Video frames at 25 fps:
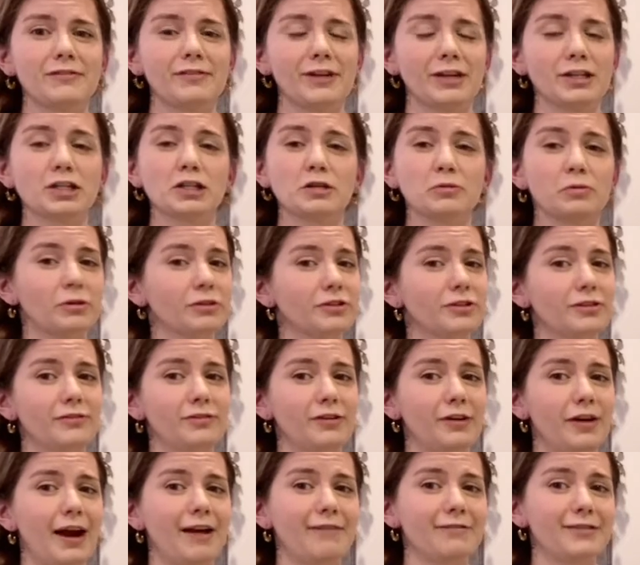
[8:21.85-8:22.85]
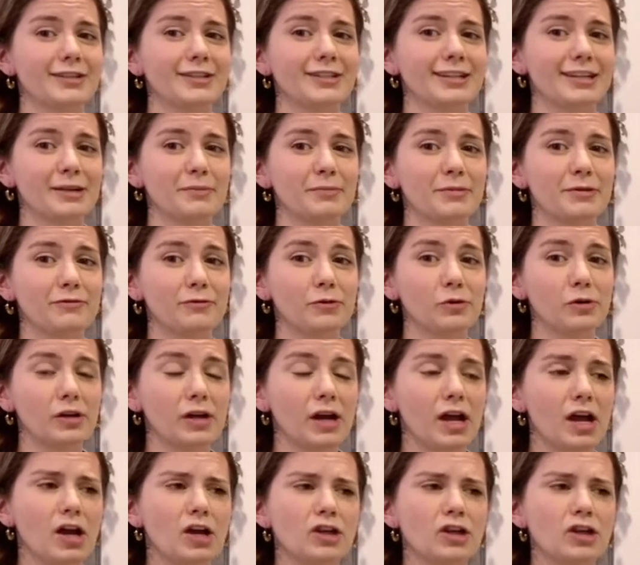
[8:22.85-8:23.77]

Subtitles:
vegetables if you haven't done it before.